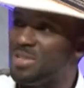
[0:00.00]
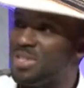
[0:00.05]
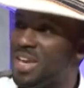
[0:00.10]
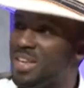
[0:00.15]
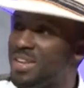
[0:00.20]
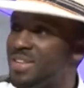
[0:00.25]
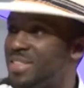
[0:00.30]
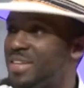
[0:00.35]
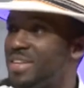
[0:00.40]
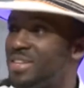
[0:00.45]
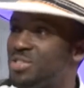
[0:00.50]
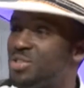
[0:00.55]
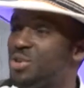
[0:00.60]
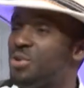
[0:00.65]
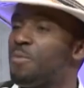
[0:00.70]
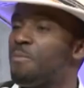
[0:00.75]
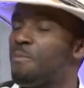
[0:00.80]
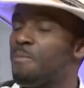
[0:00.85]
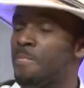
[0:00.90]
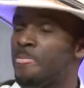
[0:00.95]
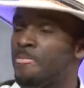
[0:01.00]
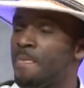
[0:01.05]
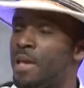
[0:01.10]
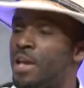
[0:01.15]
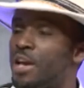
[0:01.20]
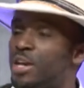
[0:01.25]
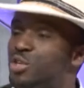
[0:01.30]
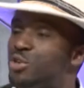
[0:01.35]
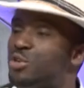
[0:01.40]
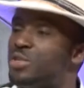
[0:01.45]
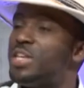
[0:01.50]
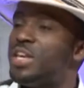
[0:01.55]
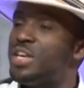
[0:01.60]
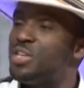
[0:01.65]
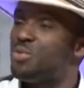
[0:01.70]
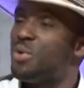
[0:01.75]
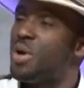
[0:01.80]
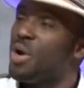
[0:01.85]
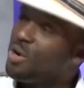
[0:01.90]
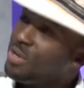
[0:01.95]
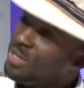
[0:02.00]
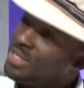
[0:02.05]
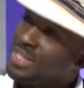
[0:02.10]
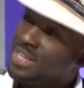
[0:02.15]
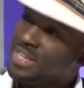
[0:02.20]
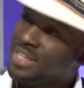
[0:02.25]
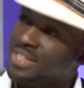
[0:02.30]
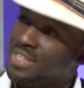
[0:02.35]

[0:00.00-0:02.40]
kind of things. So those things were haunting.